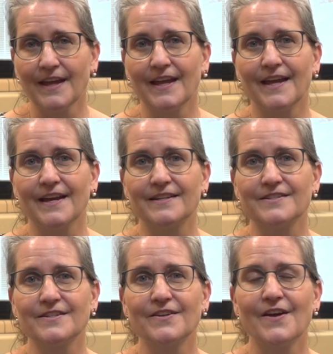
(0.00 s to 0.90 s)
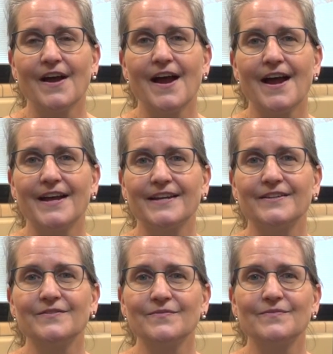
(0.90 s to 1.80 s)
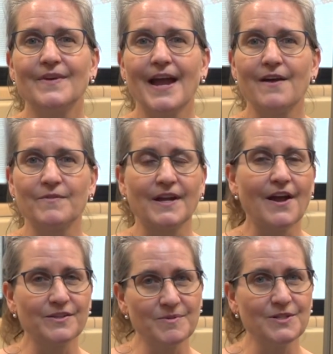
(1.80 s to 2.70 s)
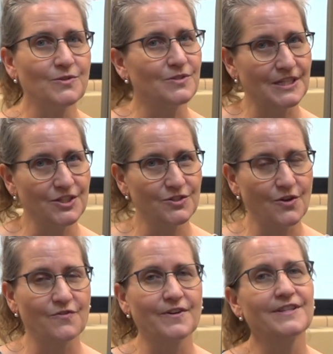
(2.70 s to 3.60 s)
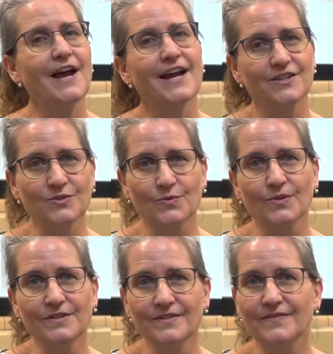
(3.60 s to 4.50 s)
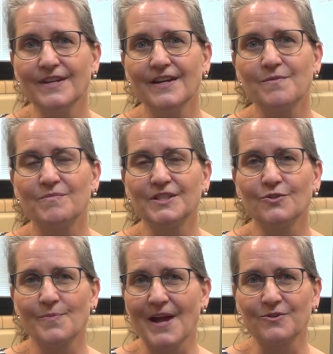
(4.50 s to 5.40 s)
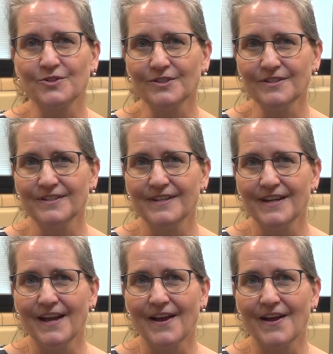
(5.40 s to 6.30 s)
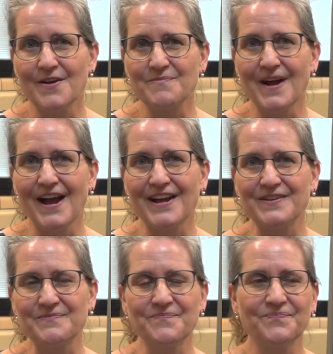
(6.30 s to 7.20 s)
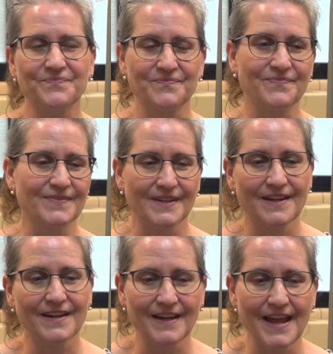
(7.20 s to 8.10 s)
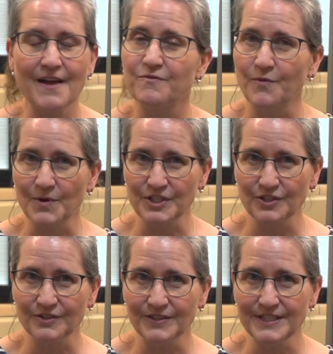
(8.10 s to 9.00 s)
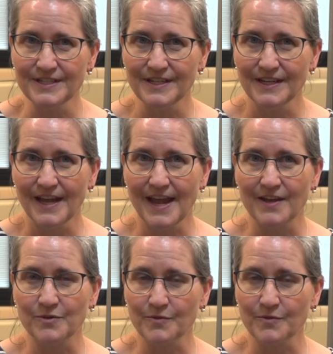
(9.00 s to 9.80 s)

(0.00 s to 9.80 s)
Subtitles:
And I have a husband who teaches over at the high school, Mr. Bowsher. I have four children, and